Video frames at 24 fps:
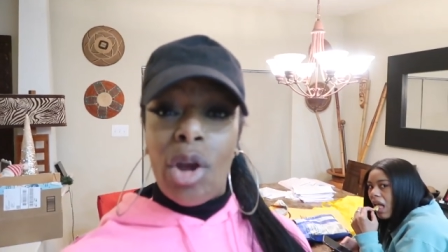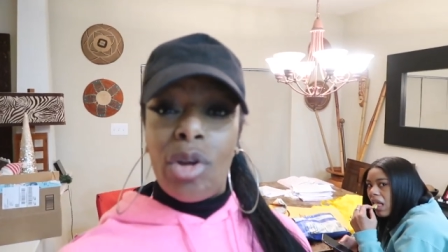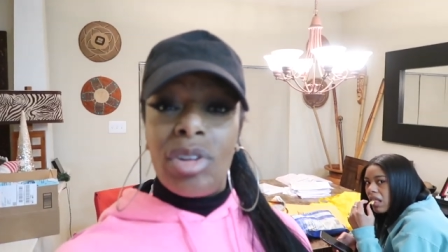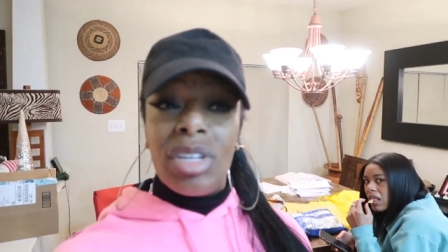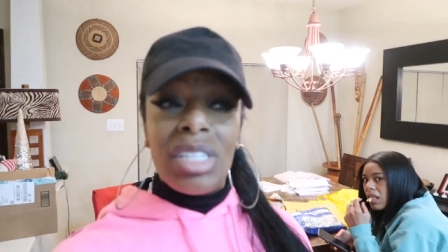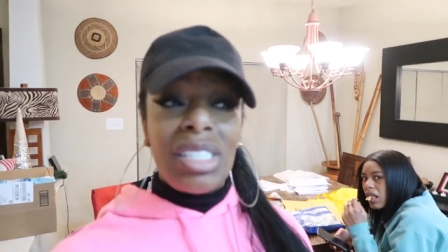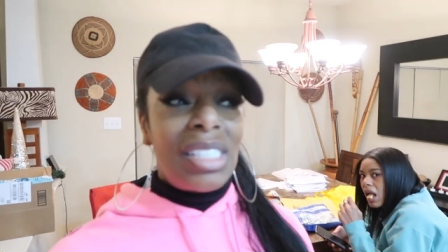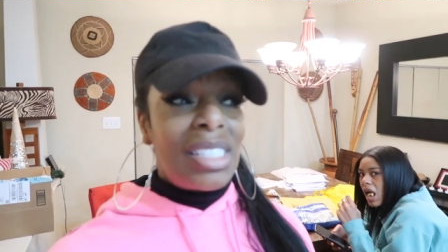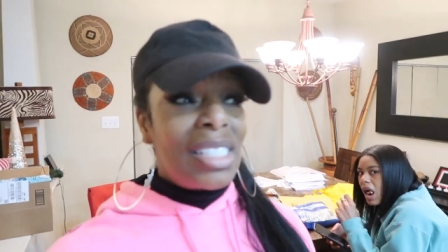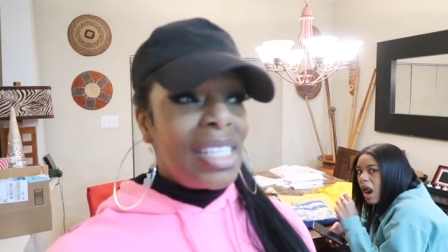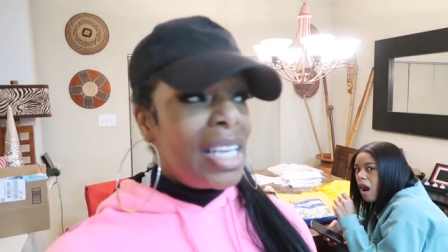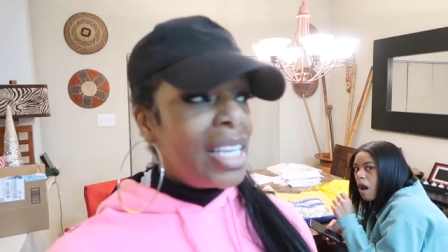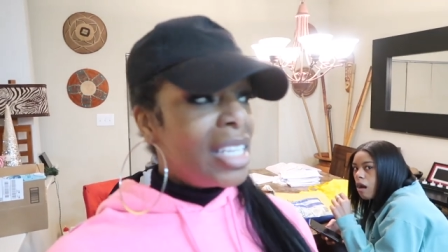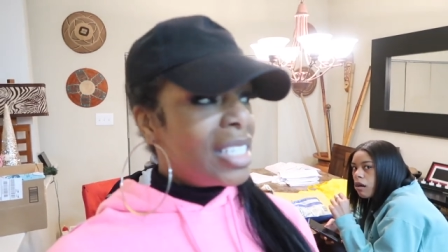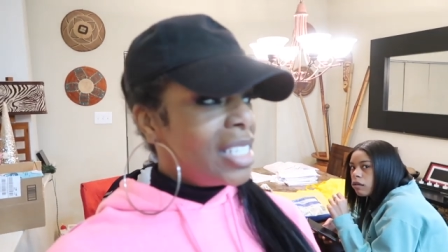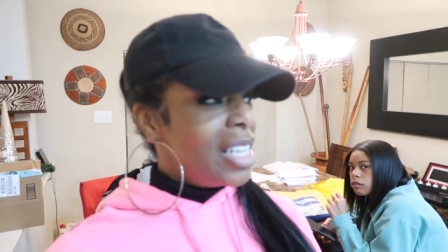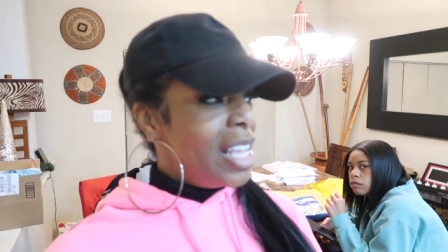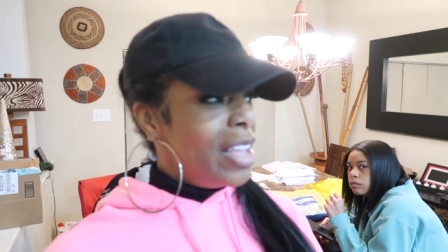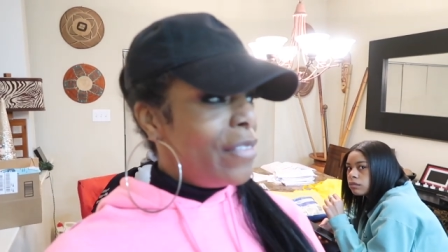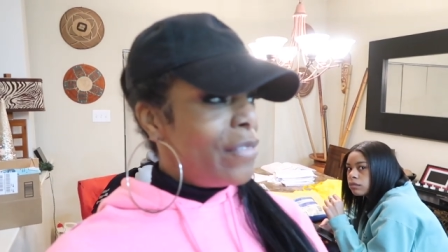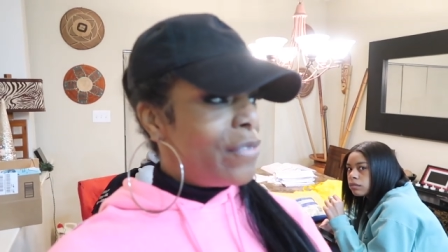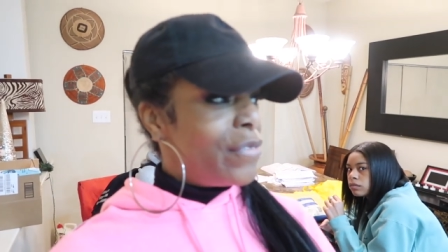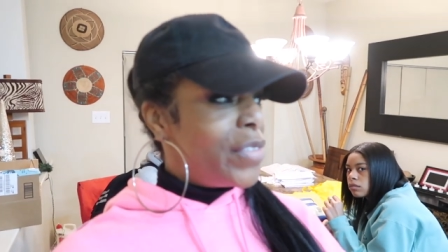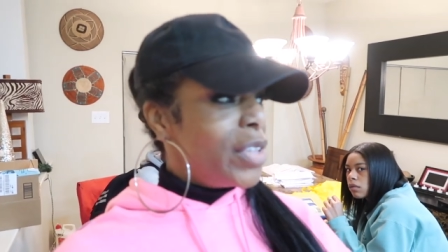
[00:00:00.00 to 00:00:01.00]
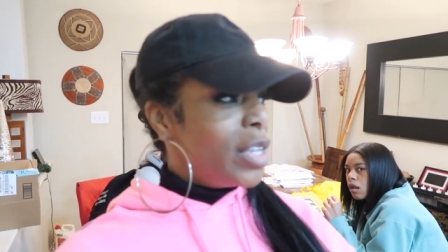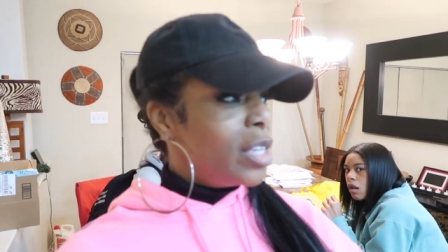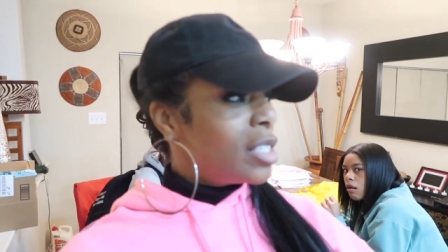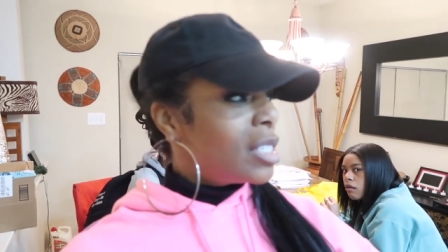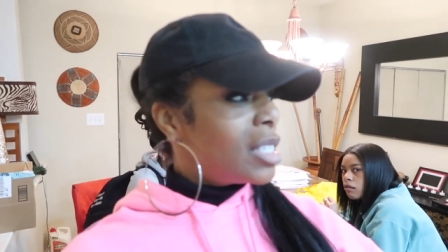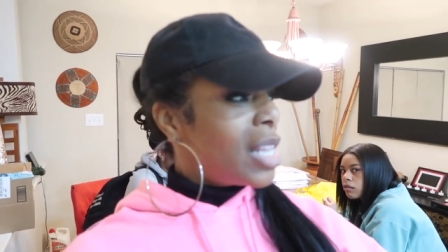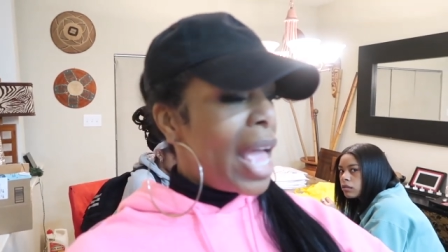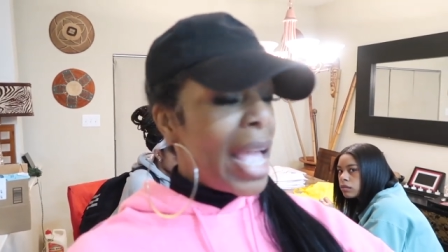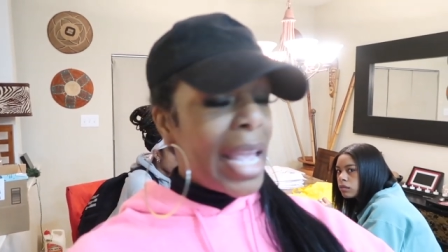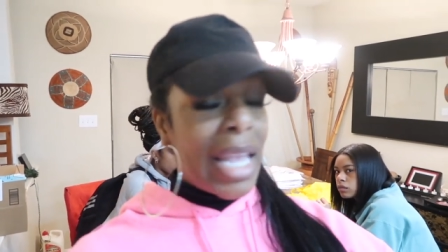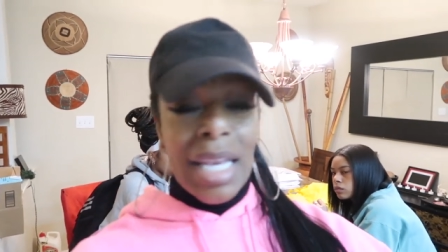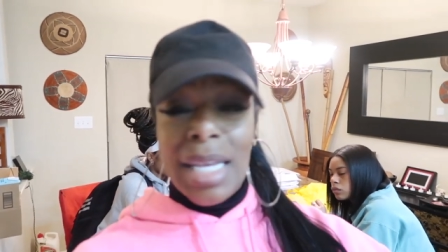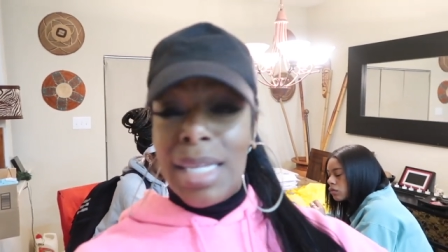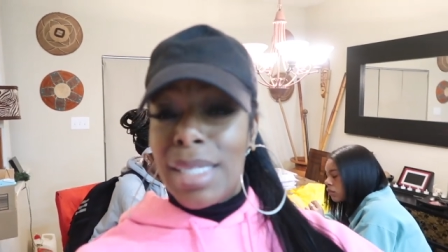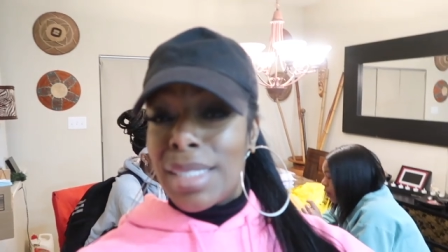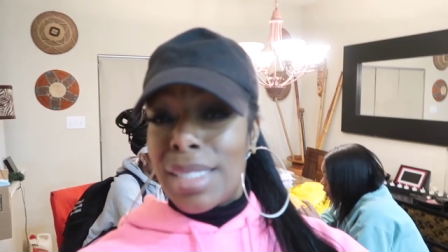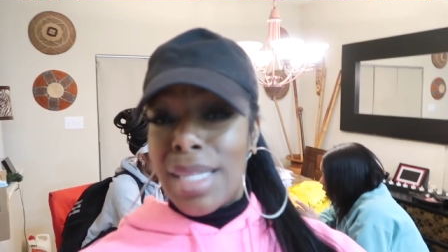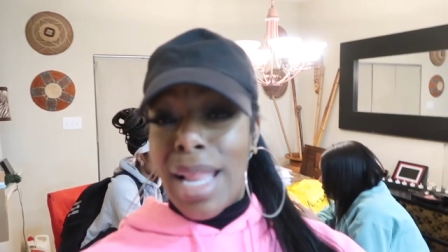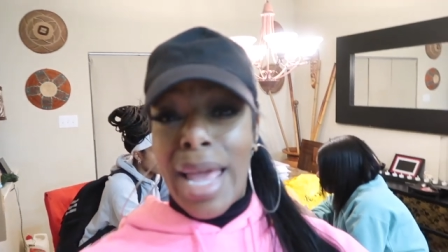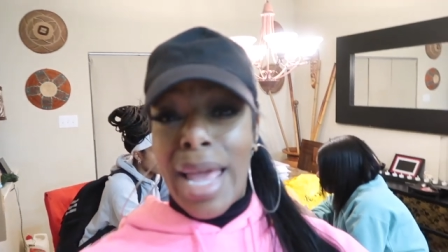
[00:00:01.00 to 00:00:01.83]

It feels like it's